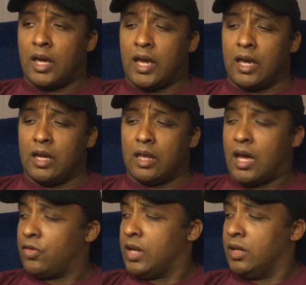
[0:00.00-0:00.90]
And
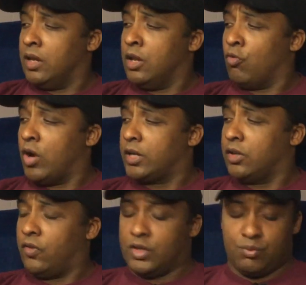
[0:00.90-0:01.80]
I think the
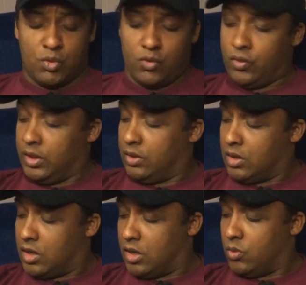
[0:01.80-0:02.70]
director of this movie
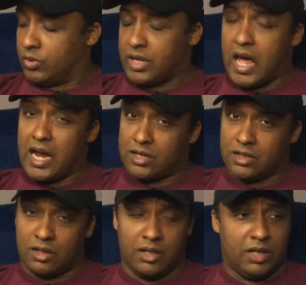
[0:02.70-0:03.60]
was
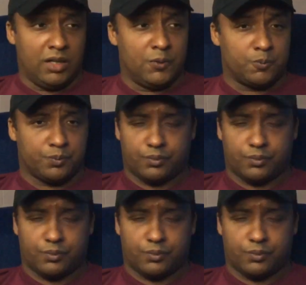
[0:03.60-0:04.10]
actually,